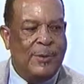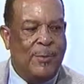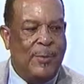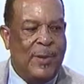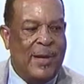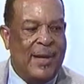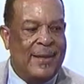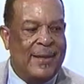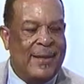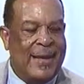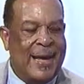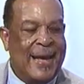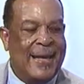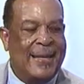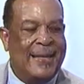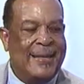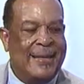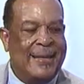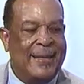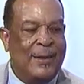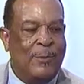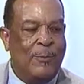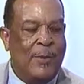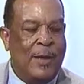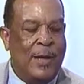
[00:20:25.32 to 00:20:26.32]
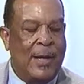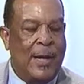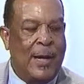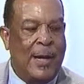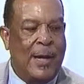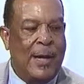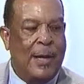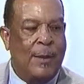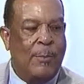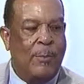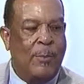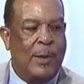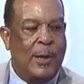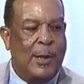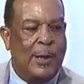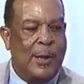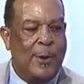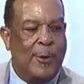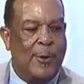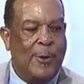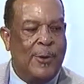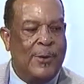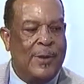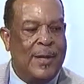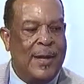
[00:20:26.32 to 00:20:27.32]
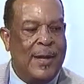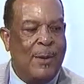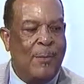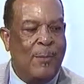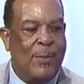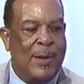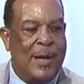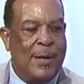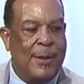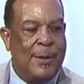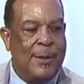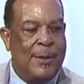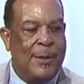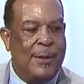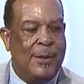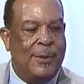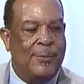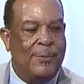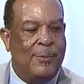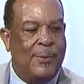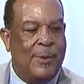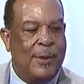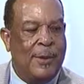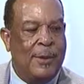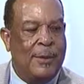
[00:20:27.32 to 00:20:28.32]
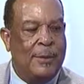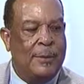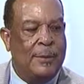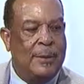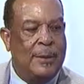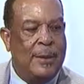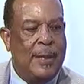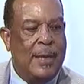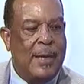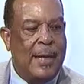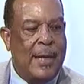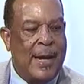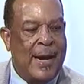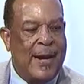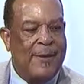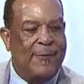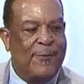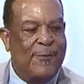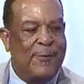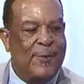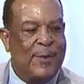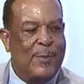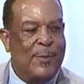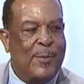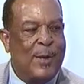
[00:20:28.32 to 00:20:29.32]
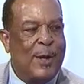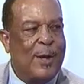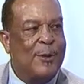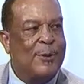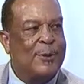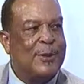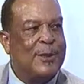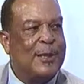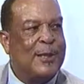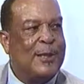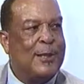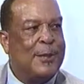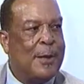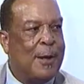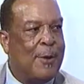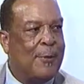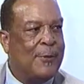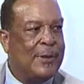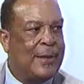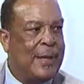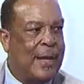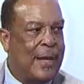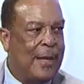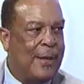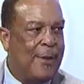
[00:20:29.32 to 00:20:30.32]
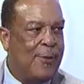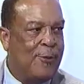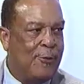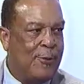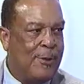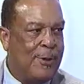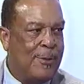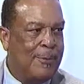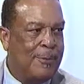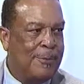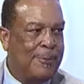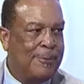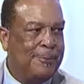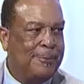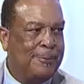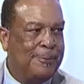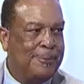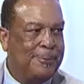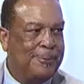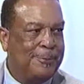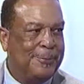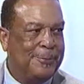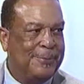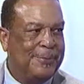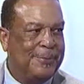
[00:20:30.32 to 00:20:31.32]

he was the best athlete we had. But the only thing about Ernest was, after football season, I always got in trouble.